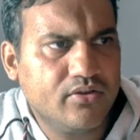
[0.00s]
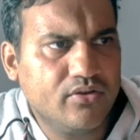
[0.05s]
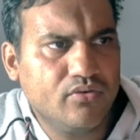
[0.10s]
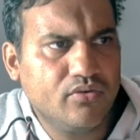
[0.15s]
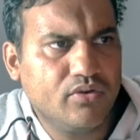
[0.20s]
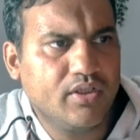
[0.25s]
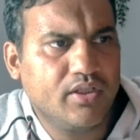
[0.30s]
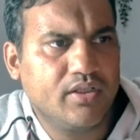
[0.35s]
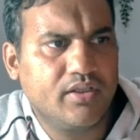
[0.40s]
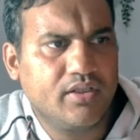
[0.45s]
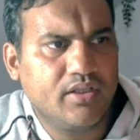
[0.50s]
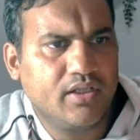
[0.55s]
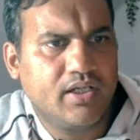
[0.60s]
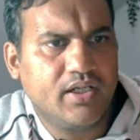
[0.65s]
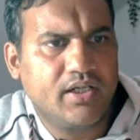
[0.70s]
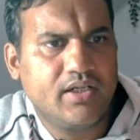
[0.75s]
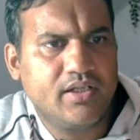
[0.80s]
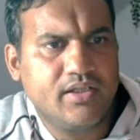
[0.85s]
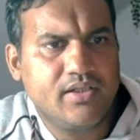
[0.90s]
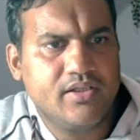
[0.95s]
You can
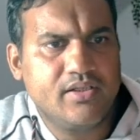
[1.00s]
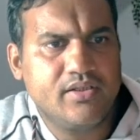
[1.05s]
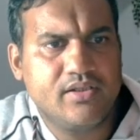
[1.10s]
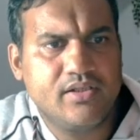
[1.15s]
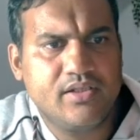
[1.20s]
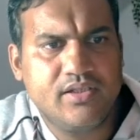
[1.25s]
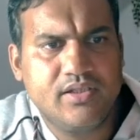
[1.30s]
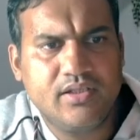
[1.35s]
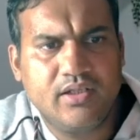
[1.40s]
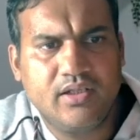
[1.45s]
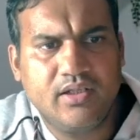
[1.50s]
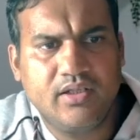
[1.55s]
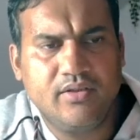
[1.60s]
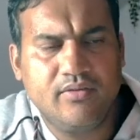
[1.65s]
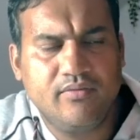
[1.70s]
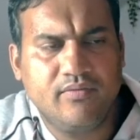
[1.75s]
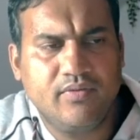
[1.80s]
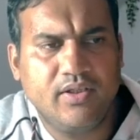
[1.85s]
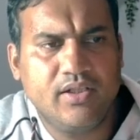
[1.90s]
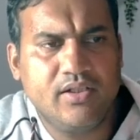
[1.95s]
add easily
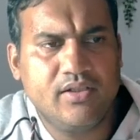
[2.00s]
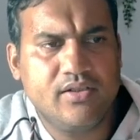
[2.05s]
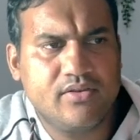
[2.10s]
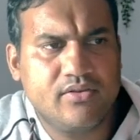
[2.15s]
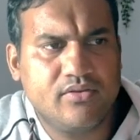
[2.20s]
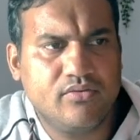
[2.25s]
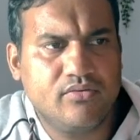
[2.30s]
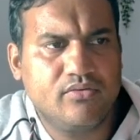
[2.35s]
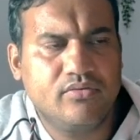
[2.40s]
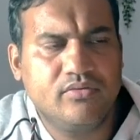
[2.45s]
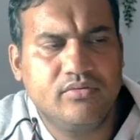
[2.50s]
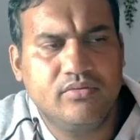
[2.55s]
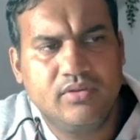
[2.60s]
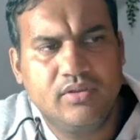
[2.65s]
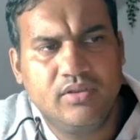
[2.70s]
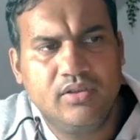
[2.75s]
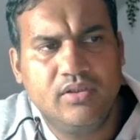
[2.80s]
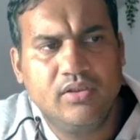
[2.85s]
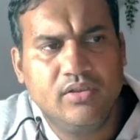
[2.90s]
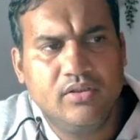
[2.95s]
any files. So
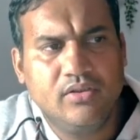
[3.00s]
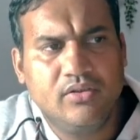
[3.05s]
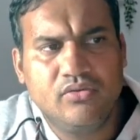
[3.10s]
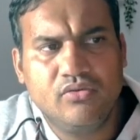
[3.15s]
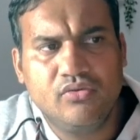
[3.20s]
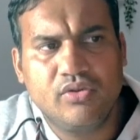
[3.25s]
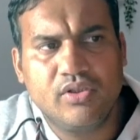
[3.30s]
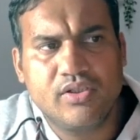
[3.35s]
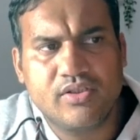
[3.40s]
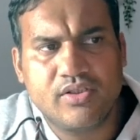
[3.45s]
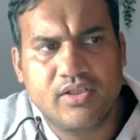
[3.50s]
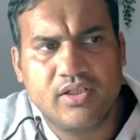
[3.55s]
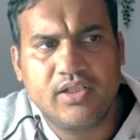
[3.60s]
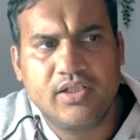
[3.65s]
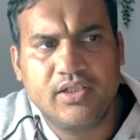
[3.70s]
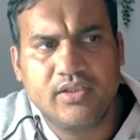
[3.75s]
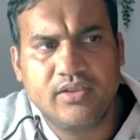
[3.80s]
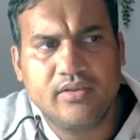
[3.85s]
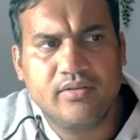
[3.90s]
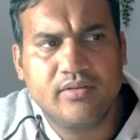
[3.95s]
you can
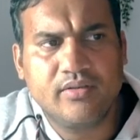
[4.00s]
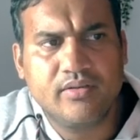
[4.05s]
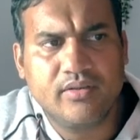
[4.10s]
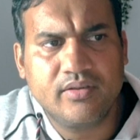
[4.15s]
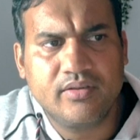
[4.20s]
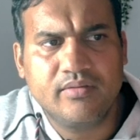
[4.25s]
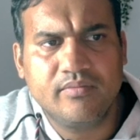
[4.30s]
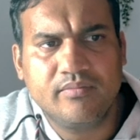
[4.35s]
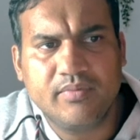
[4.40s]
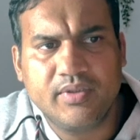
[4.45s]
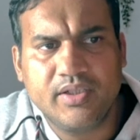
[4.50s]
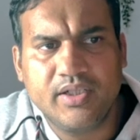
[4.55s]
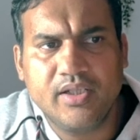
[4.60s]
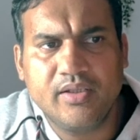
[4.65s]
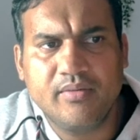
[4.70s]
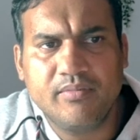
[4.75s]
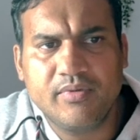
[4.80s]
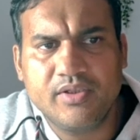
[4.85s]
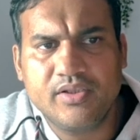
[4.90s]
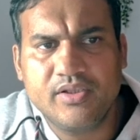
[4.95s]
select the media
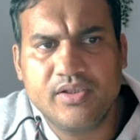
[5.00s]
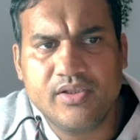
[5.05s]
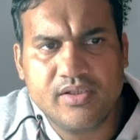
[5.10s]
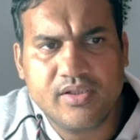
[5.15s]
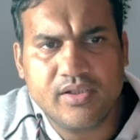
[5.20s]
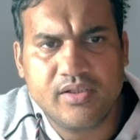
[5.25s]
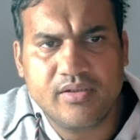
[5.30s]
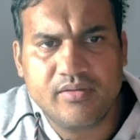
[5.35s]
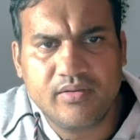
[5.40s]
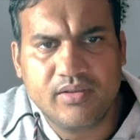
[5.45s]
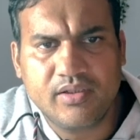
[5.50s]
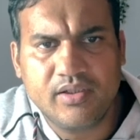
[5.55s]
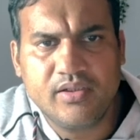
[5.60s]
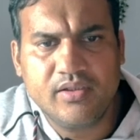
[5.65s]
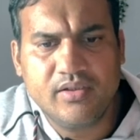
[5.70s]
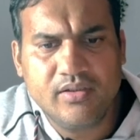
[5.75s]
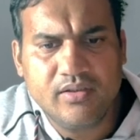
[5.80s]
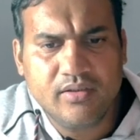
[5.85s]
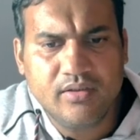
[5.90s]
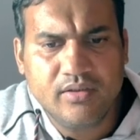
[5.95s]
images and
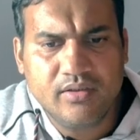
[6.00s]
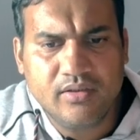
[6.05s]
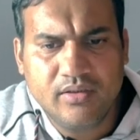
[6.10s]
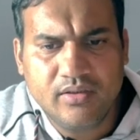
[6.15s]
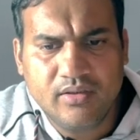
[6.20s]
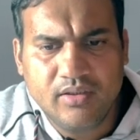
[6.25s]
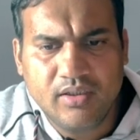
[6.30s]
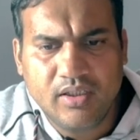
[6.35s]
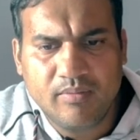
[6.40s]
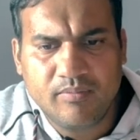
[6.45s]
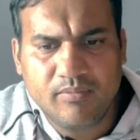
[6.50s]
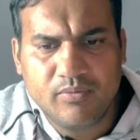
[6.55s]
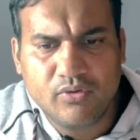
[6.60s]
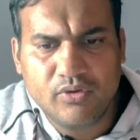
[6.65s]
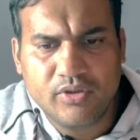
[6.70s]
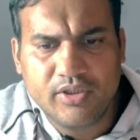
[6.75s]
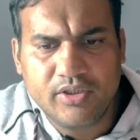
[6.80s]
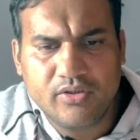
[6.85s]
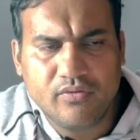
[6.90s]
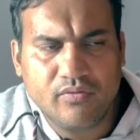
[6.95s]
can
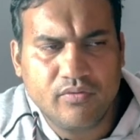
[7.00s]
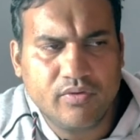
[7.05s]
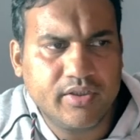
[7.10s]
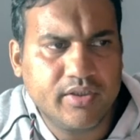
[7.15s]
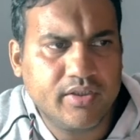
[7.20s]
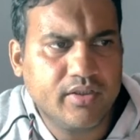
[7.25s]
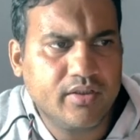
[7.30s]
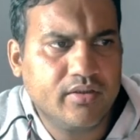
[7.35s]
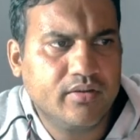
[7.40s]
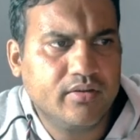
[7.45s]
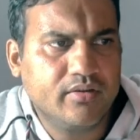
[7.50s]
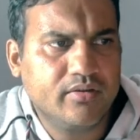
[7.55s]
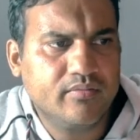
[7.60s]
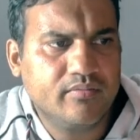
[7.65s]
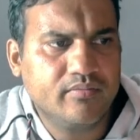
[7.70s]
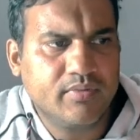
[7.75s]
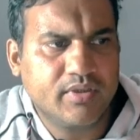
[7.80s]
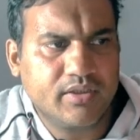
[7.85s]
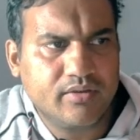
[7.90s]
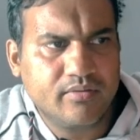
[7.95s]
upload it over here.
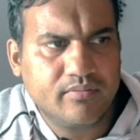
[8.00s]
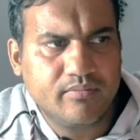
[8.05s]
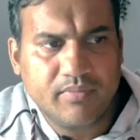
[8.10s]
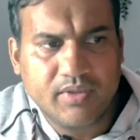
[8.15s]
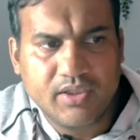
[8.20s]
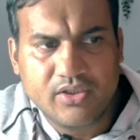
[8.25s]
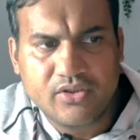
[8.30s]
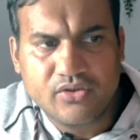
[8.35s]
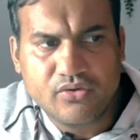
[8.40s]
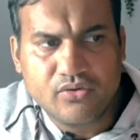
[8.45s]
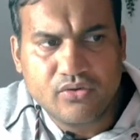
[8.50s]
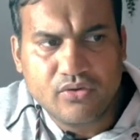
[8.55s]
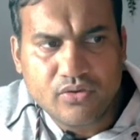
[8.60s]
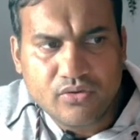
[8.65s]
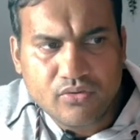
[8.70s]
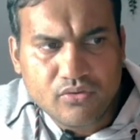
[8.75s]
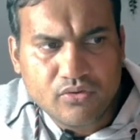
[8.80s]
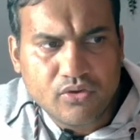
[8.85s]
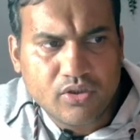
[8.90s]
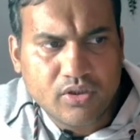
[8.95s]
But make sure
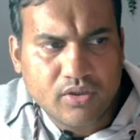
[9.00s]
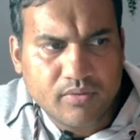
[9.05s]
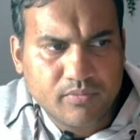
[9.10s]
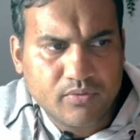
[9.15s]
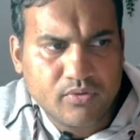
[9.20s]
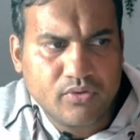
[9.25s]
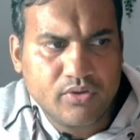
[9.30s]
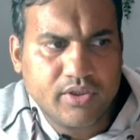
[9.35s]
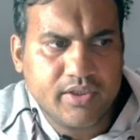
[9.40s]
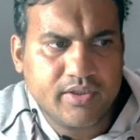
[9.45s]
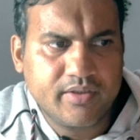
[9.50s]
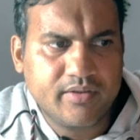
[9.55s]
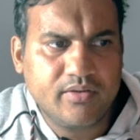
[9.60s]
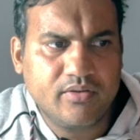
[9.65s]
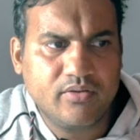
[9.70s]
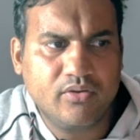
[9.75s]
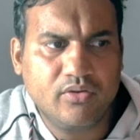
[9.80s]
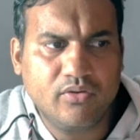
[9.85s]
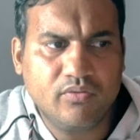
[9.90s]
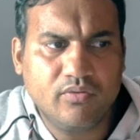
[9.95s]
do not upload it
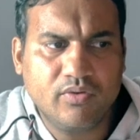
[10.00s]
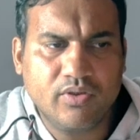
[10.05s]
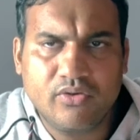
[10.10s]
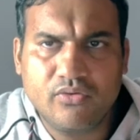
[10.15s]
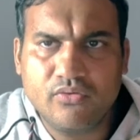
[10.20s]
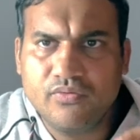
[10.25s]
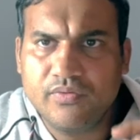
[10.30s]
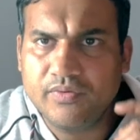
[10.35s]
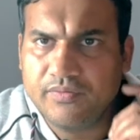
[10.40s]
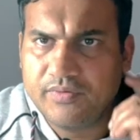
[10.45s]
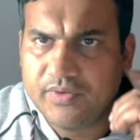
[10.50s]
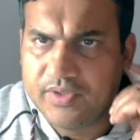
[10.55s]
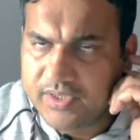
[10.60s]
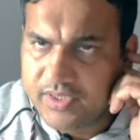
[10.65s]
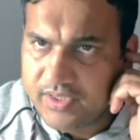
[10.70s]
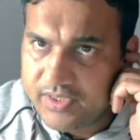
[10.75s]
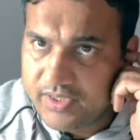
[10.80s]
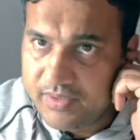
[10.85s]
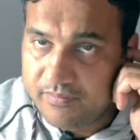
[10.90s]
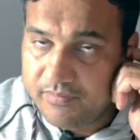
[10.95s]
over
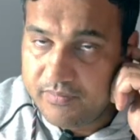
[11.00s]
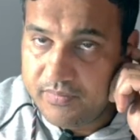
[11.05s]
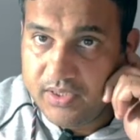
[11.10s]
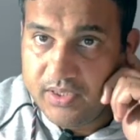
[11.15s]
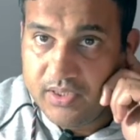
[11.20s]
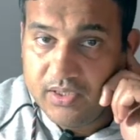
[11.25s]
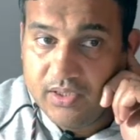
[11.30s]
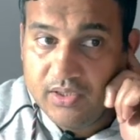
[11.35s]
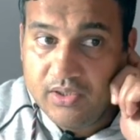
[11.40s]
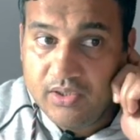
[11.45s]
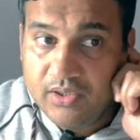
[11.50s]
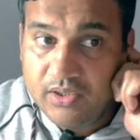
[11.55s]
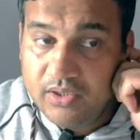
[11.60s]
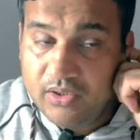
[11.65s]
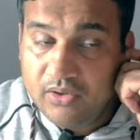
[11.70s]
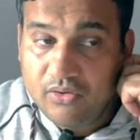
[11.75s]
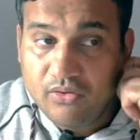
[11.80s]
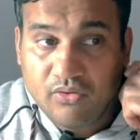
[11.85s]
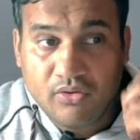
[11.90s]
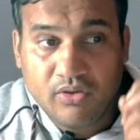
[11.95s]
256 MB.
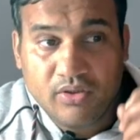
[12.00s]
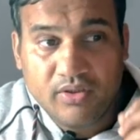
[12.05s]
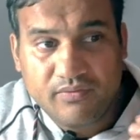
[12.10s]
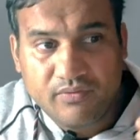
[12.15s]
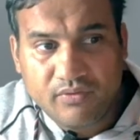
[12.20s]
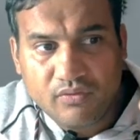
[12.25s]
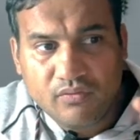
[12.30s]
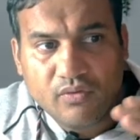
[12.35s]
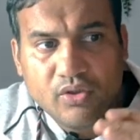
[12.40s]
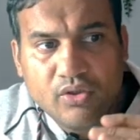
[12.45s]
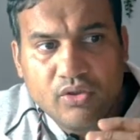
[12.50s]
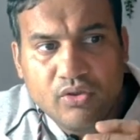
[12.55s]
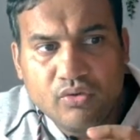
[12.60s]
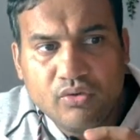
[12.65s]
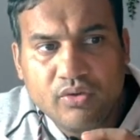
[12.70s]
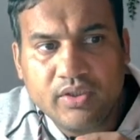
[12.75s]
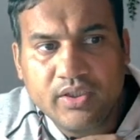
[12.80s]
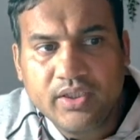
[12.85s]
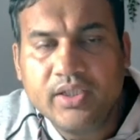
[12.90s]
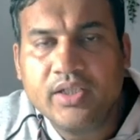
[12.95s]
Or if you want
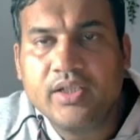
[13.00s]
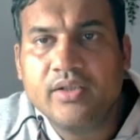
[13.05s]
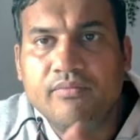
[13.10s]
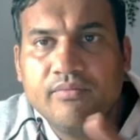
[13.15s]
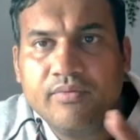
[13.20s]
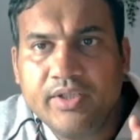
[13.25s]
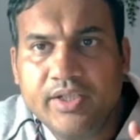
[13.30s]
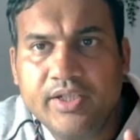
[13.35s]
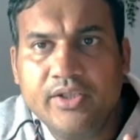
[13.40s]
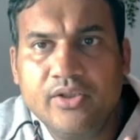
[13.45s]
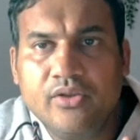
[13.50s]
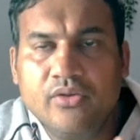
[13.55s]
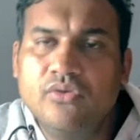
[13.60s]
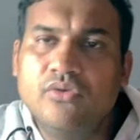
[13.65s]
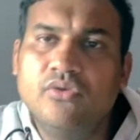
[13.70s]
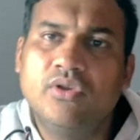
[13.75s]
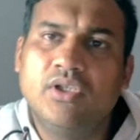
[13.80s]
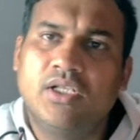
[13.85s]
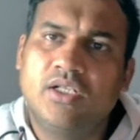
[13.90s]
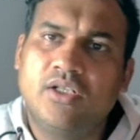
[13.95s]
to create a
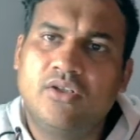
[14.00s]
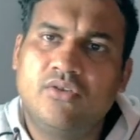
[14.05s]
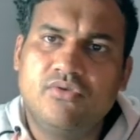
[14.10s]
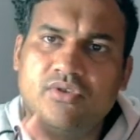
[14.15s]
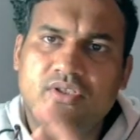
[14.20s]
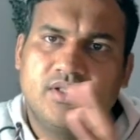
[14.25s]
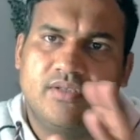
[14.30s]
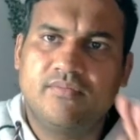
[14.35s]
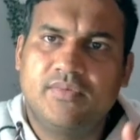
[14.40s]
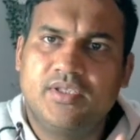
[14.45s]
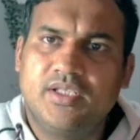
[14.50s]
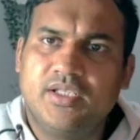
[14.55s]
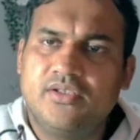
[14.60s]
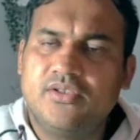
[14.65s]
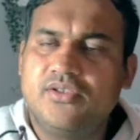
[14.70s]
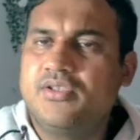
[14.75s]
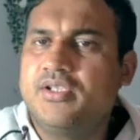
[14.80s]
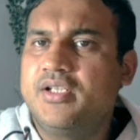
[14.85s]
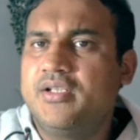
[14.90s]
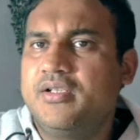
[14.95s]
video around some
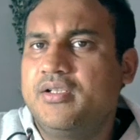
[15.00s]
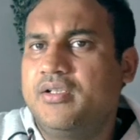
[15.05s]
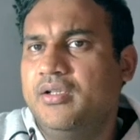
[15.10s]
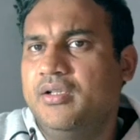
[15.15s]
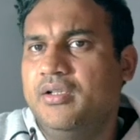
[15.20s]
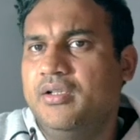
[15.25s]
things, then